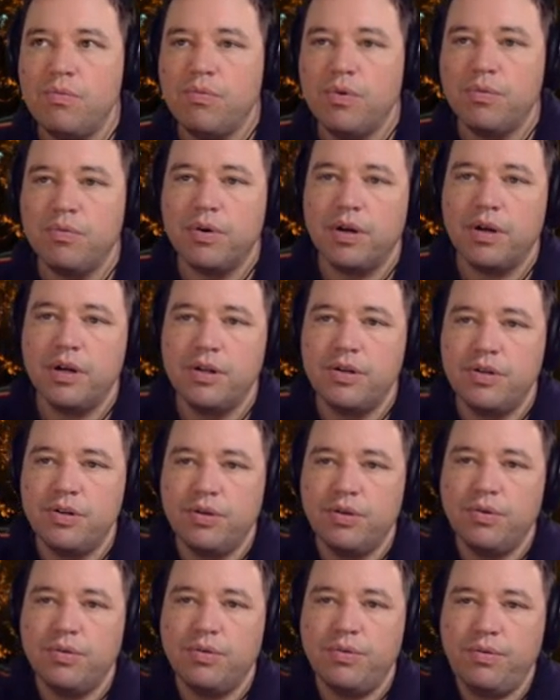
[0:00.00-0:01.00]
what we're going to
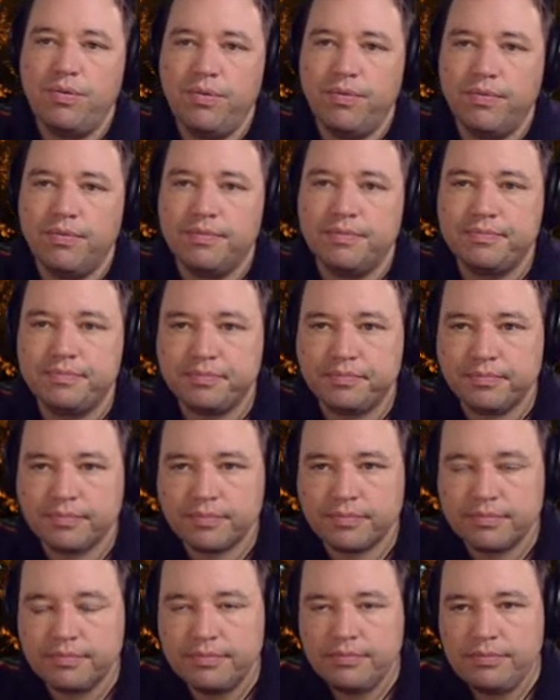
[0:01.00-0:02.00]
do
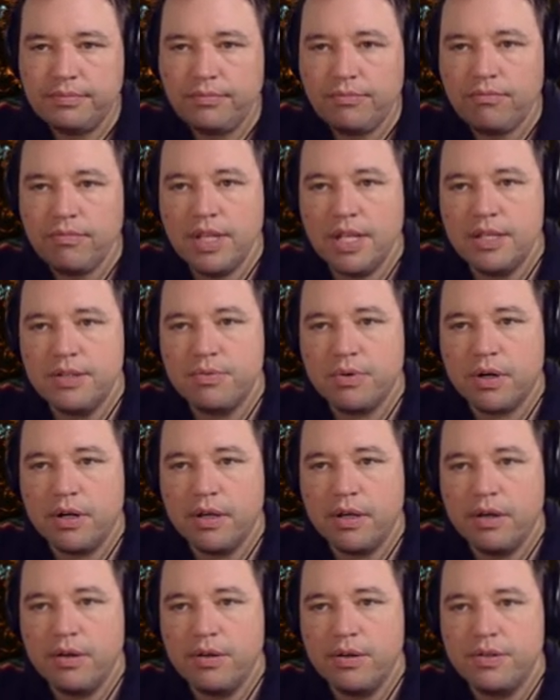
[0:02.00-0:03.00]
is we're going to
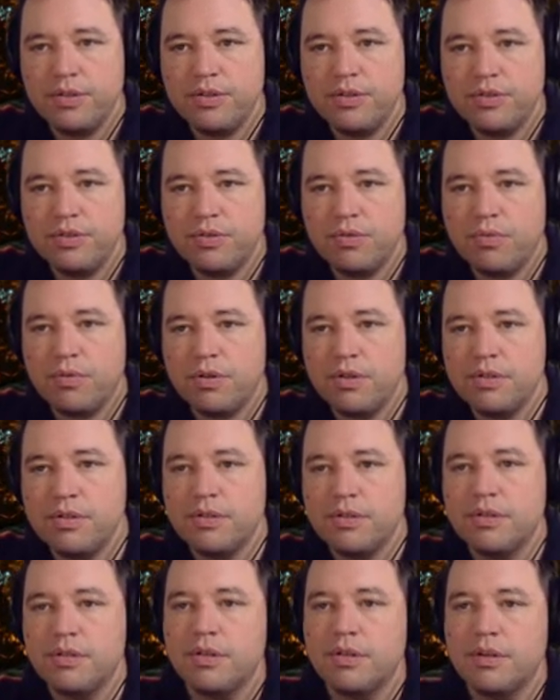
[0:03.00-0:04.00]
go to
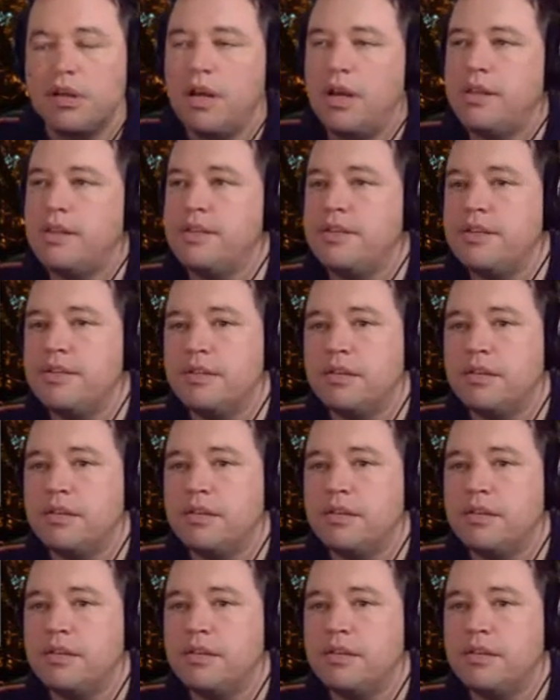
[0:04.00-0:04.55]
source. And this is